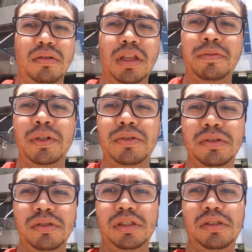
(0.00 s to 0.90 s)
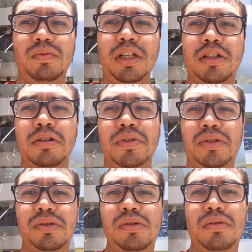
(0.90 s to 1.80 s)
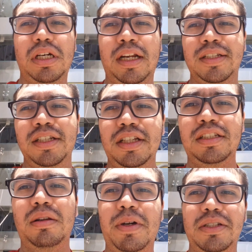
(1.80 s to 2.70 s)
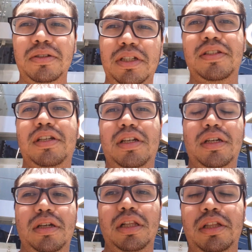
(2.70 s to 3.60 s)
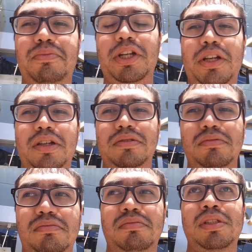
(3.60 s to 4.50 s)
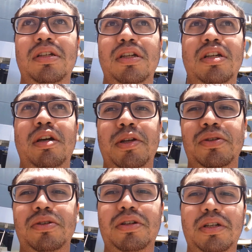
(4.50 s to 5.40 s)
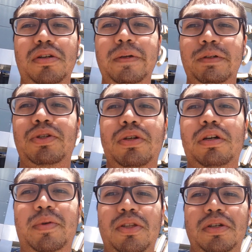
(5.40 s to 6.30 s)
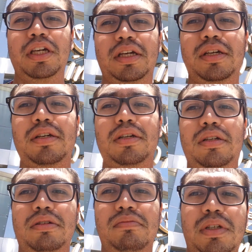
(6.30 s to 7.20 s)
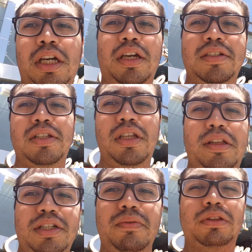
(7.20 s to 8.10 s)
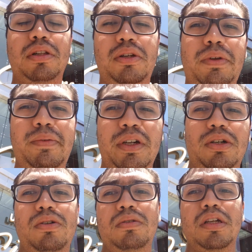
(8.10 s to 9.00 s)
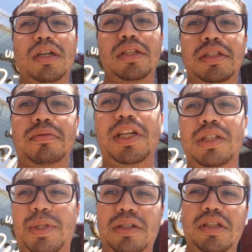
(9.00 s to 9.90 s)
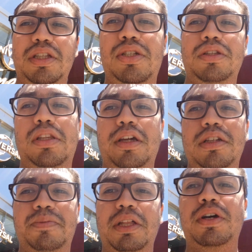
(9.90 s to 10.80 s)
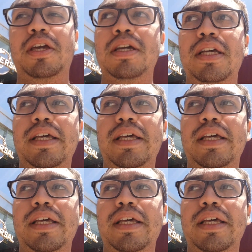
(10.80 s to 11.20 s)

Good afternoon. Welcome to Reseñas al Paso. It's a Latin American amateur review show I've been doing. I guess in English I would call it Review and Go. This will be a special edition in English, by the way.